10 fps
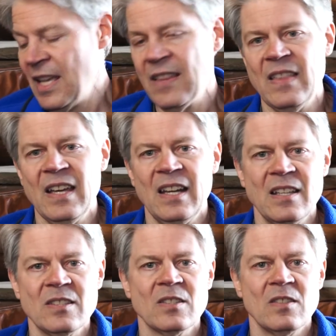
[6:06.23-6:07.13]
that
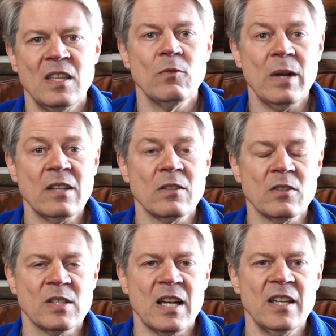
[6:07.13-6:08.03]
it's the regular
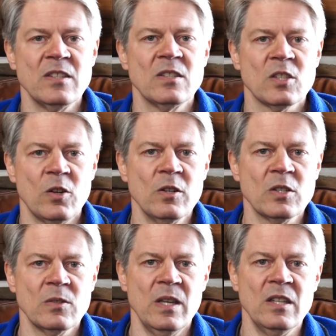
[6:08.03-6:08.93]
sized Sawyer
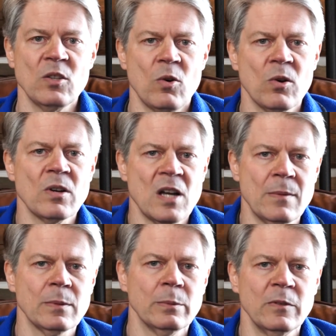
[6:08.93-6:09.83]
Squeeze or
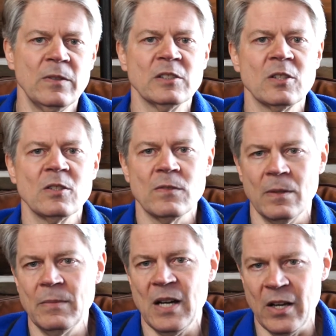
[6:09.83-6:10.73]
comparable filters
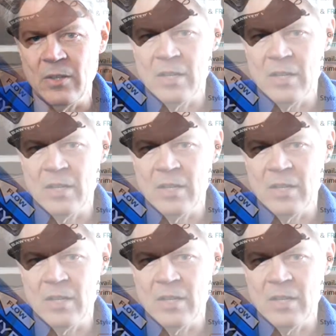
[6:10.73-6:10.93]
from other